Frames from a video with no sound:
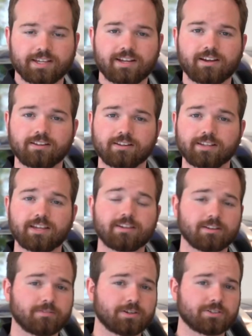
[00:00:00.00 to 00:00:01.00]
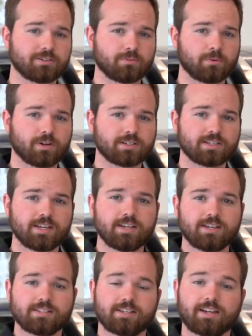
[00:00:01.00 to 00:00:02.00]
how the lane intervention works
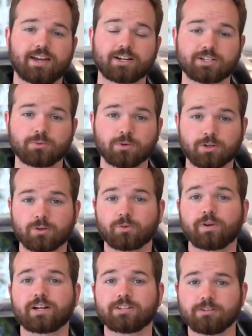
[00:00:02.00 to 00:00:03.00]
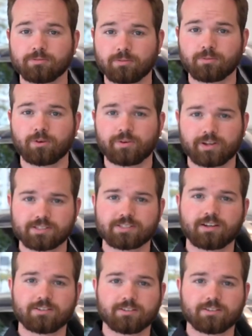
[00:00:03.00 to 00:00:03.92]
is that it actually will correct you from going outside